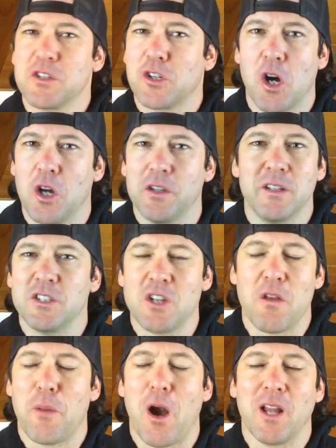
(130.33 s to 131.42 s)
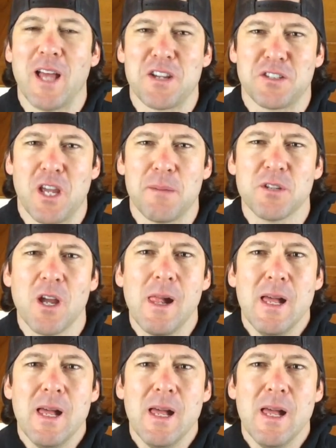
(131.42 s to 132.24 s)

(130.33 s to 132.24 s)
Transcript: just called each other by our last names.